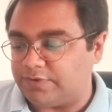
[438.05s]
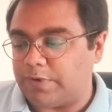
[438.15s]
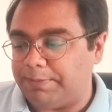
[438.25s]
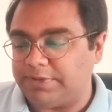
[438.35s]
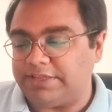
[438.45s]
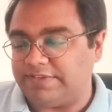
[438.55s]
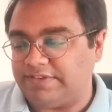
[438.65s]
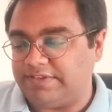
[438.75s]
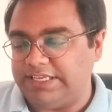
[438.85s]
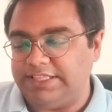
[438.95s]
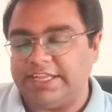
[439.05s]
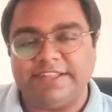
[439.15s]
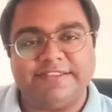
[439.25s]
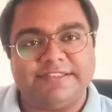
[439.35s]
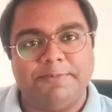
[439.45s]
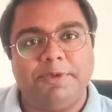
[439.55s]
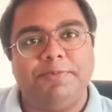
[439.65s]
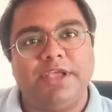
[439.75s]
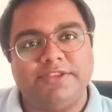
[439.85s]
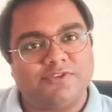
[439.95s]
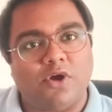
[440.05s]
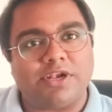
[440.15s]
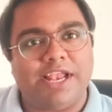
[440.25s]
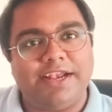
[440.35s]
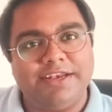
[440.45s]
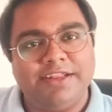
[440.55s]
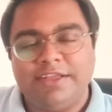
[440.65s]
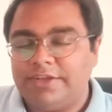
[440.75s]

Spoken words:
So I'm seeing that it's Namibia and Scotland.